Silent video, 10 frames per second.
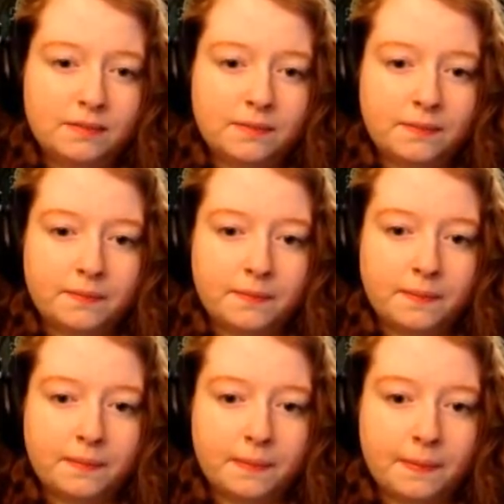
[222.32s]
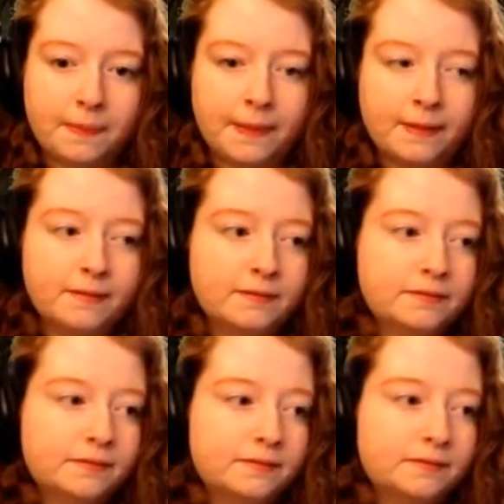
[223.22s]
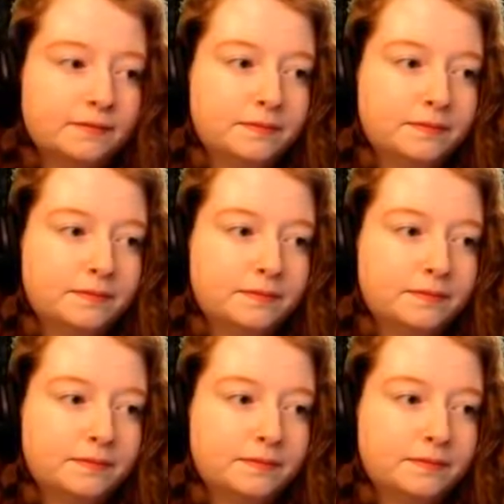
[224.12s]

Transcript: Nothing is said.